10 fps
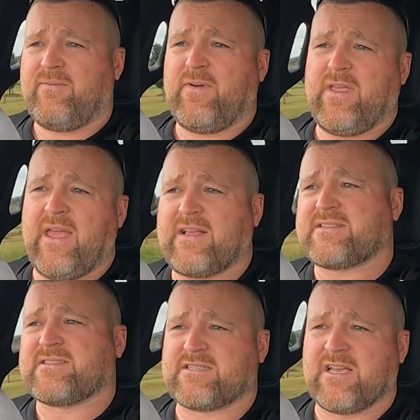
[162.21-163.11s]

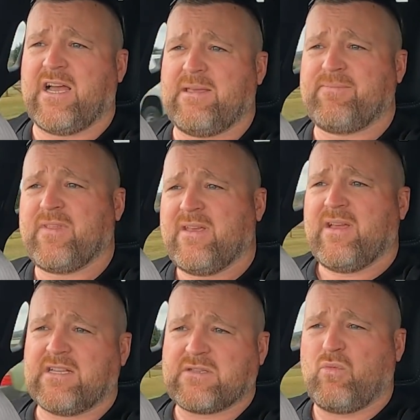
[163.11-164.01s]
VX, the same
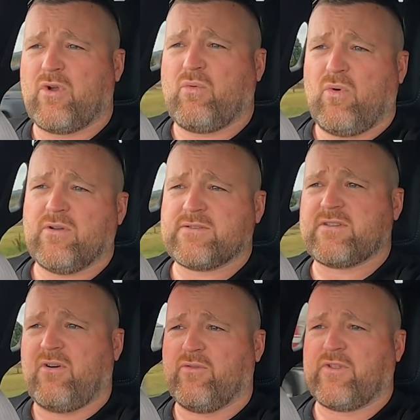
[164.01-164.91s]
as what it
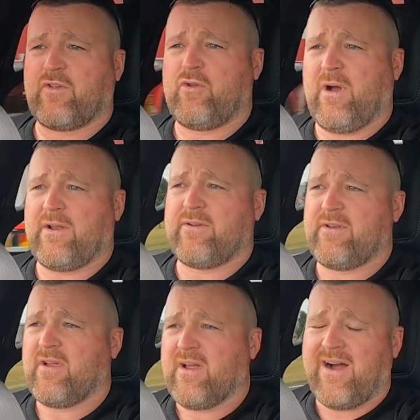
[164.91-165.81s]
was on the 200,
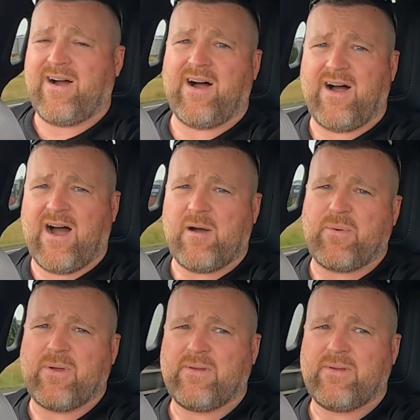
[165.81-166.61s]
up.